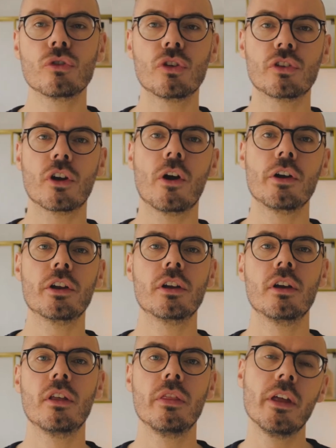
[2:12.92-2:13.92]
to discard it,
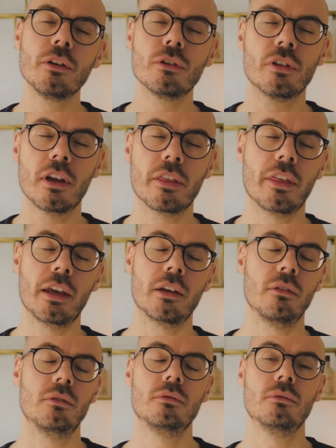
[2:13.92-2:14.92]
then you say thank
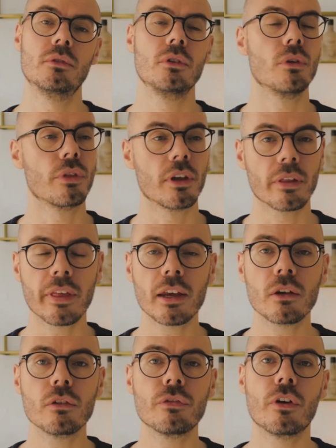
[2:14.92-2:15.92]
you. You say
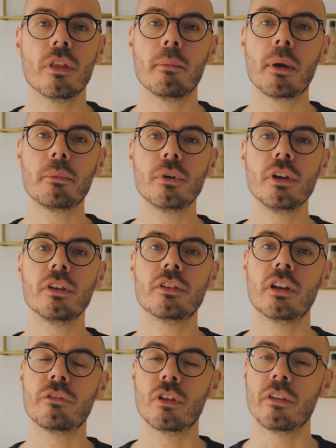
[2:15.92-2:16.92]
thank you for the memories
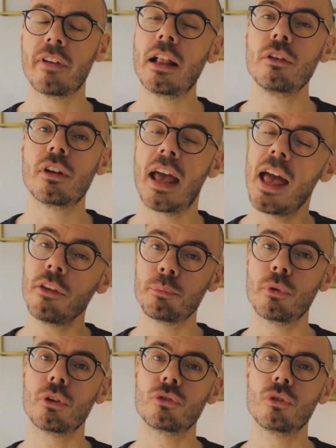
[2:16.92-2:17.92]
and for the value it has
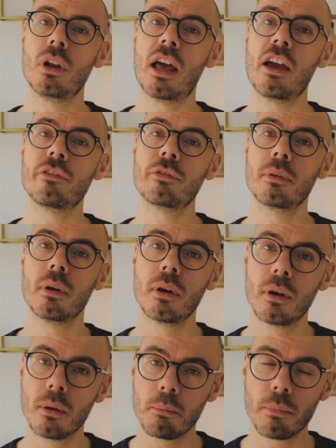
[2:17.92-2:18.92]
brought to your life,
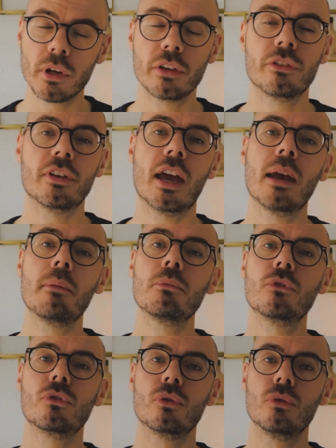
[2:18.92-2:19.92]
but it's
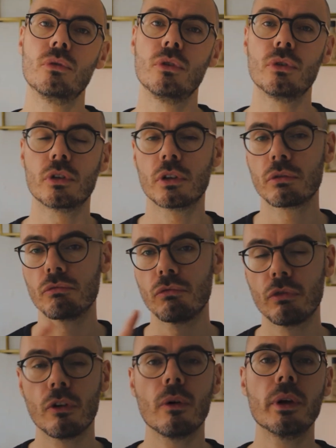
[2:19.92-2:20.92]
time to look
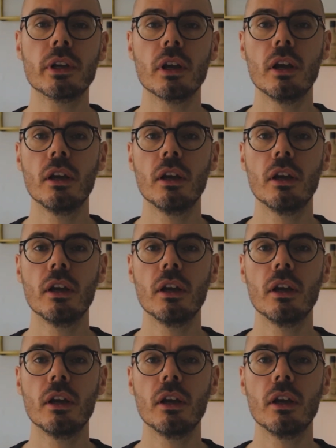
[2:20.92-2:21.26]
forward.